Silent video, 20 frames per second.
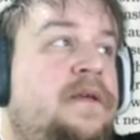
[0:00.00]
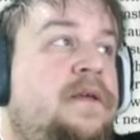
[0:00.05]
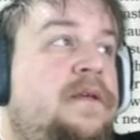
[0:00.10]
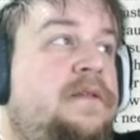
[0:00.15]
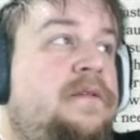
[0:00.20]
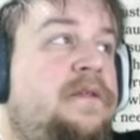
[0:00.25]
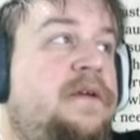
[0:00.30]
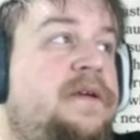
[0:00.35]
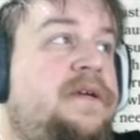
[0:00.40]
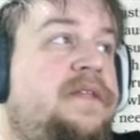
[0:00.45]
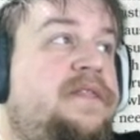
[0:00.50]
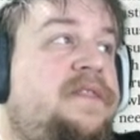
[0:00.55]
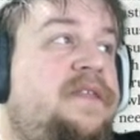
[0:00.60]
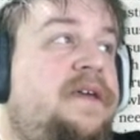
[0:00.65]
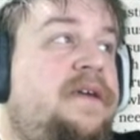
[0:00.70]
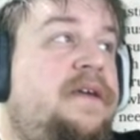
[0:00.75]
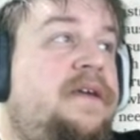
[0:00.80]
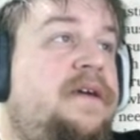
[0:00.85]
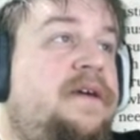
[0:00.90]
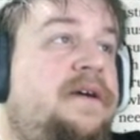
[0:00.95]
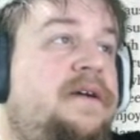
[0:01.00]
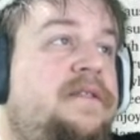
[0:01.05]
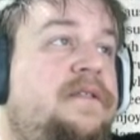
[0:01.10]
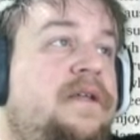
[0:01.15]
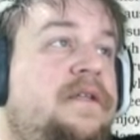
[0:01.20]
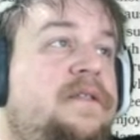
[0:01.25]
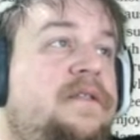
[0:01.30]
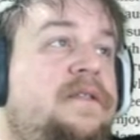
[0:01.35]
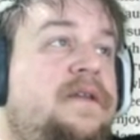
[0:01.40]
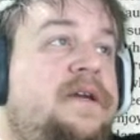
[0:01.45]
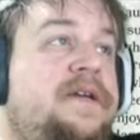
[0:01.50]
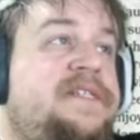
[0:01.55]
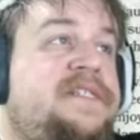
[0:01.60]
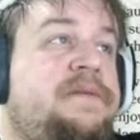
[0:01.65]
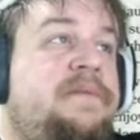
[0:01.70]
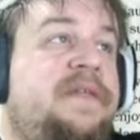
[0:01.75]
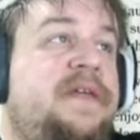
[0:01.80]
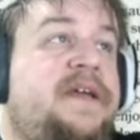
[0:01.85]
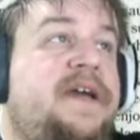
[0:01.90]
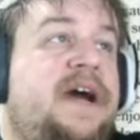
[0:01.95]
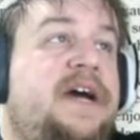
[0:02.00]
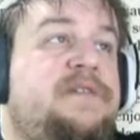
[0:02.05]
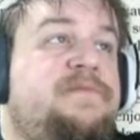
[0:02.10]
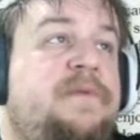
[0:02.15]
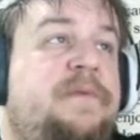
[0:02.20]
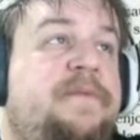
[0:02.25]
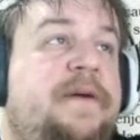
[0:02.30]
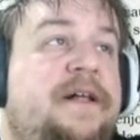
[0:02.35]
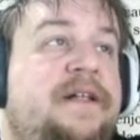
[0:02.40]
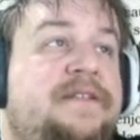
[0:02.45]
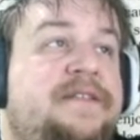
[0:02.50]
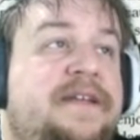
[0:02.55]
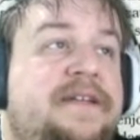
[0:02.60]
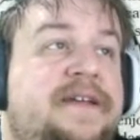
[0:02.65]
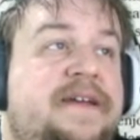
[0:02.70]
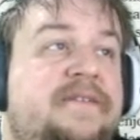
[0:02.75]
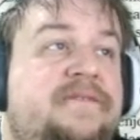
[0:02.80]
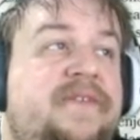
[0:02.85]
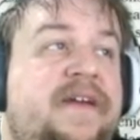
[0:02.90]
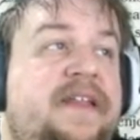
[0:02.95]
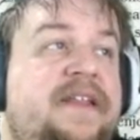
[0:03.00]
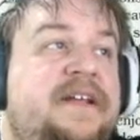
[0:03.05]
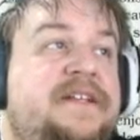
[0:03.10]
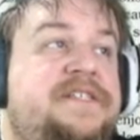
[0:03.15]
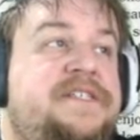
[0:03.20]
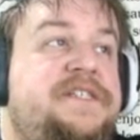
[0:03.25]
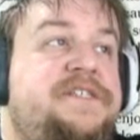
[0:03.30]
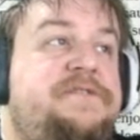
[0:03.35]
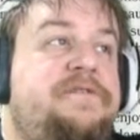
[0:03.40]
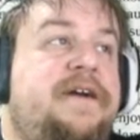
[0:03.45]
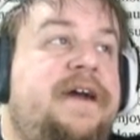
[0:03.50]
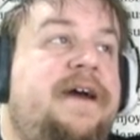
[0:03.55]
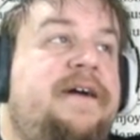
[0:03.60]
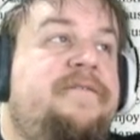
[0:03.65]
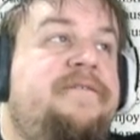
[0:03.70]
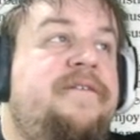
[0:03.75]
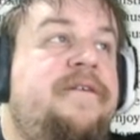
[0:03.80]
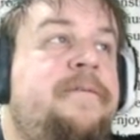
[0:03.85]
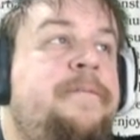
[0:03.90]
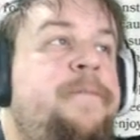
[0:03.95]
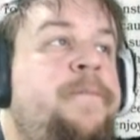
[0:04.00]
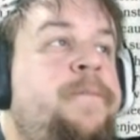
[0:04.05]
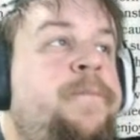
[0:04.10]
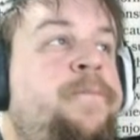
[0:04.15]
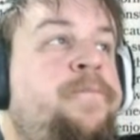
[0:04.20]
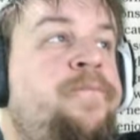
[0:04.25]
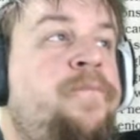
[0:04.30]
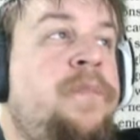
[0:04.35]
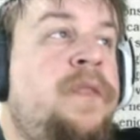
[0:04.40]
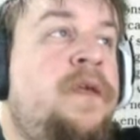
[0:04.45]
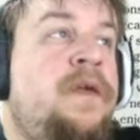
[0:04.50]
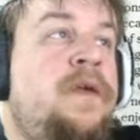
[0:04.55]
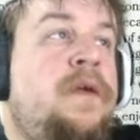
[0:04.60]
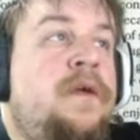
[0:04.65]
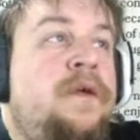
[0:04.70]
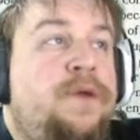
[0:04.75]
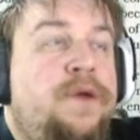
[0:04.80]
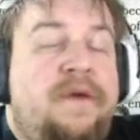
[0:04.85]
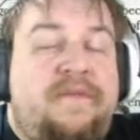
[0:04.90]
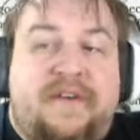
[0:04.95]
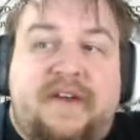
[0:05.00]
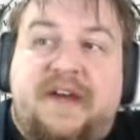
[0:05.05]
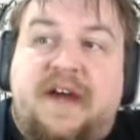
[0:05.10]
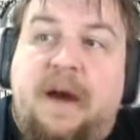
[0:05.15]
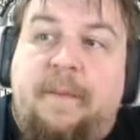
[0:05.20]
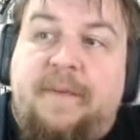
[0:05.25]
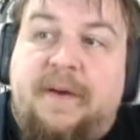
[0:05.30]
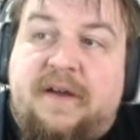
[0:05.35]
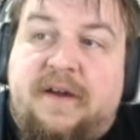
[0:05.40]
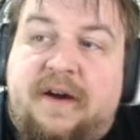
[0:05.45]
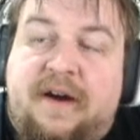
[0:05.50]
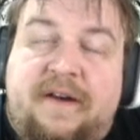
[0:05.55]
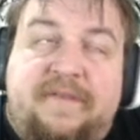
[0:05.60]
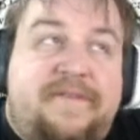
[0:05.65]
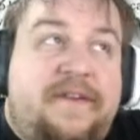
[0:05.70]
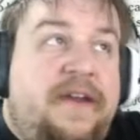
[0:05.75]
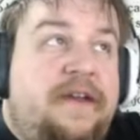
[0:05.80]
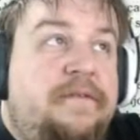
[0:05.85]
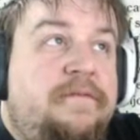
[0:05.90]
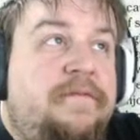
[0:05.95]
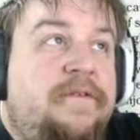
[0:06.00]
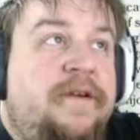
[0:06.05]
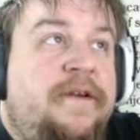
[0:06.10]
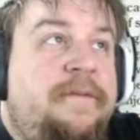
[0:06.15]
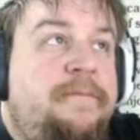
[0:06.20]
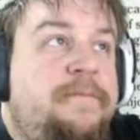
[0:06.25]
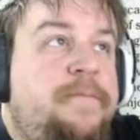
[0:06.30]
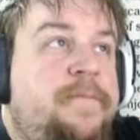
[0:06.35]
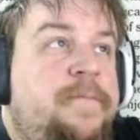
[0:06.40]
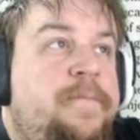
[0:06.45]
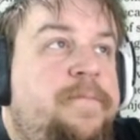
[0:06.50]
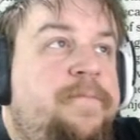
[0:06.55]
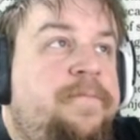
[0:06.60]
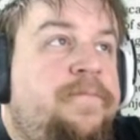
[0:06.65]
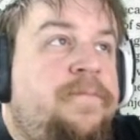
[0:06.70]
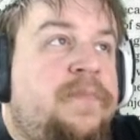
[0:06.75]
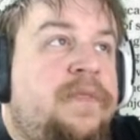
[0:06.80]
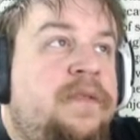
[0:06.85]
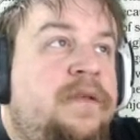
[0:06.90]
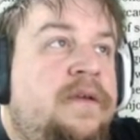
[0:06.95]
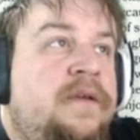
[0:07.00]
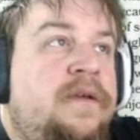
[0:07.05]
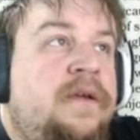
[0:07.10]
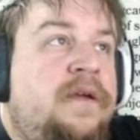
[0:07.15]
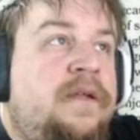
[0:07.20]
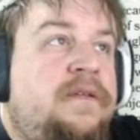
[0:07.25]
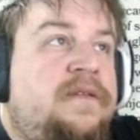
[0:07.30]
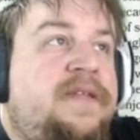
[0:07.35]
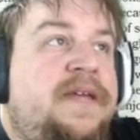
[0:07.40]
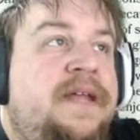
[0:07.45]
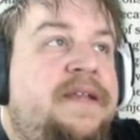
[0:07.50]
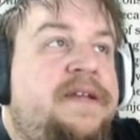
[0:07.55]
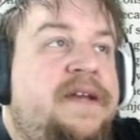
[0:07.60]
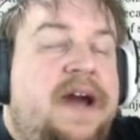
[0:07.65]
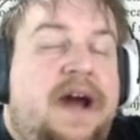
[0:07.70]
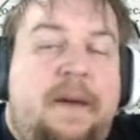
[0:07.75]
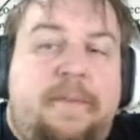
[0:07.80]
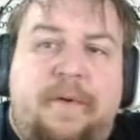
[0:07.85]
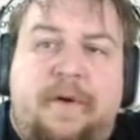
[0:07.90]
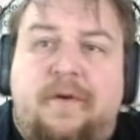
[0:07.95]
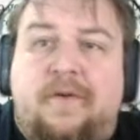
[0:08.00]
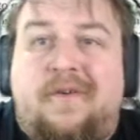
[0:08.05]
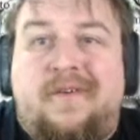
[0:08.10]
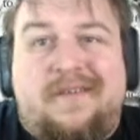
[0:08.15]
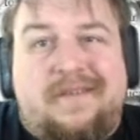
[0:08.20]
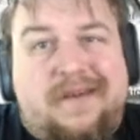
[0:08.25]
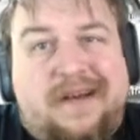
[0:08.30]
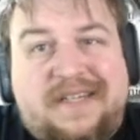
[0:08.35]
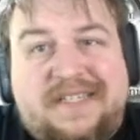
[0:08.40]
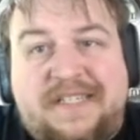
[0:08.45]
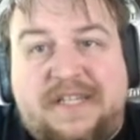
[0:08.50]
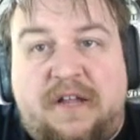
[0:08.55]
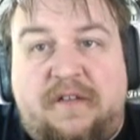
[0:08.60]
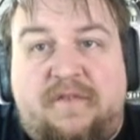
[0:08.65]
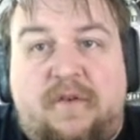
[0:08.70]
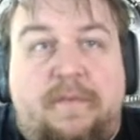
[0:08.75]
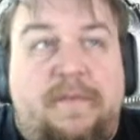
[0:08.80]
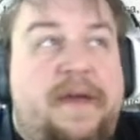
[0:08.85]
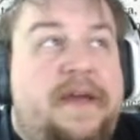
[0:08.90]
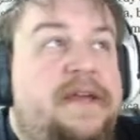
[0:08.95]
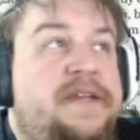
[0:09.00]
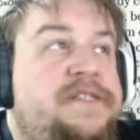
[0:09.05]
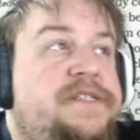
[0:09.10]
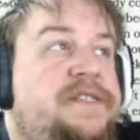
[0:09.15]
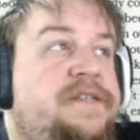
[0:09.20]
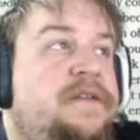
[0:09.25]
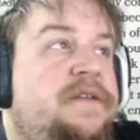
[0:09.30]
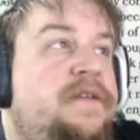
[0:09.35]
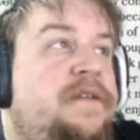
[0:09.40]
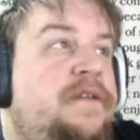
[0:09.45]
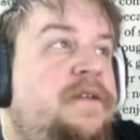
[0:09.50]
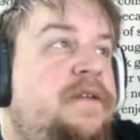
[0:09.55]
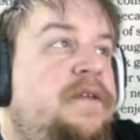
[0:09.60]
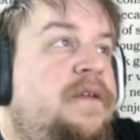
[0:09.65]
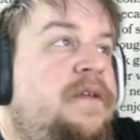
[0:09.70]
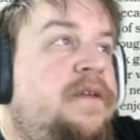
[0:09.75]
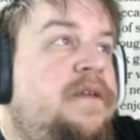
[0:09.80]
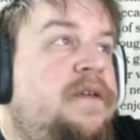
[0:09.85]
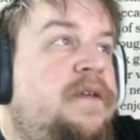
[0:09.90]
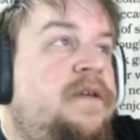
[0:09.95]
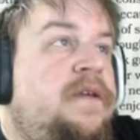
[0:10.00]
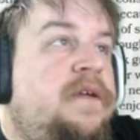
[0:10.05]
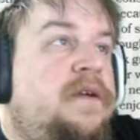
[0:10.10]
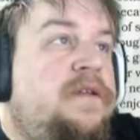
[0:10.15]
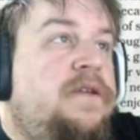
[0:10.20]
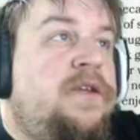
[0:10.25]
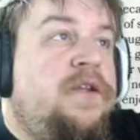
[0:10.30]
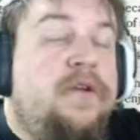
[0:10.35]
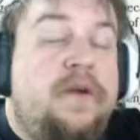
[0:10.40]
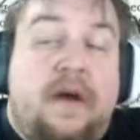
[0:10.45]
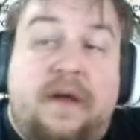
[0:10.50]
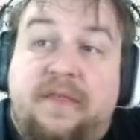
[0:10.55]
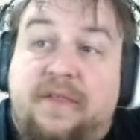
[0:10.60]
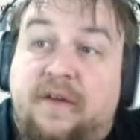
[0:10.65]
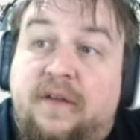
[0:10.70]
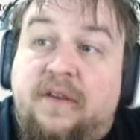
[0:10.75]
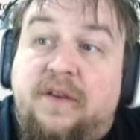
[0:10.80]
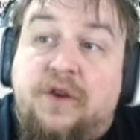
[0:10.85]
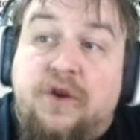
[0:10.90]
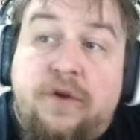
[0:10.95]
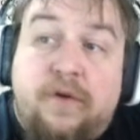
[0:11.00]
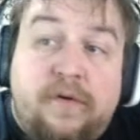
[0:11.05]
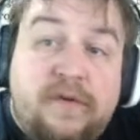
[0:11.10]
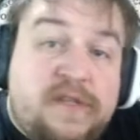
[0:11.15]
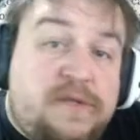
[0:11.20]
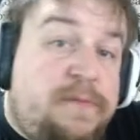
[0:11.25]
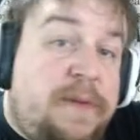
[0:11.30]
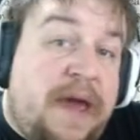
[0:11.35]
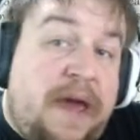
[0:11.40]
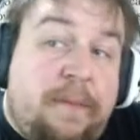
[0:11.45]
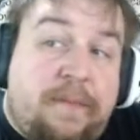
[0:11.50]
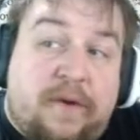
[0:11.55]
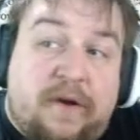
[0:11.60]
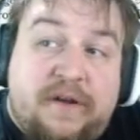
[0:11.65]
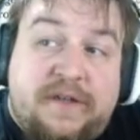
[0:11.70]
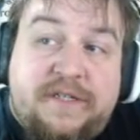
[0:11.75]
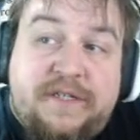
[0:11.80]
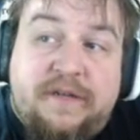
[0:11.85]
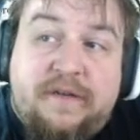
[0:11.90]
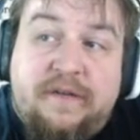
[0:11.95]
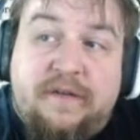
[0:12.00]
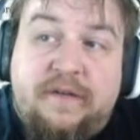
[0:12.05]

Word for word: look at the uh, look at some of the cosmopolitan conveniences you have. You have a cup of coffee, right? ten copper or a silver piece. New, the newspapers.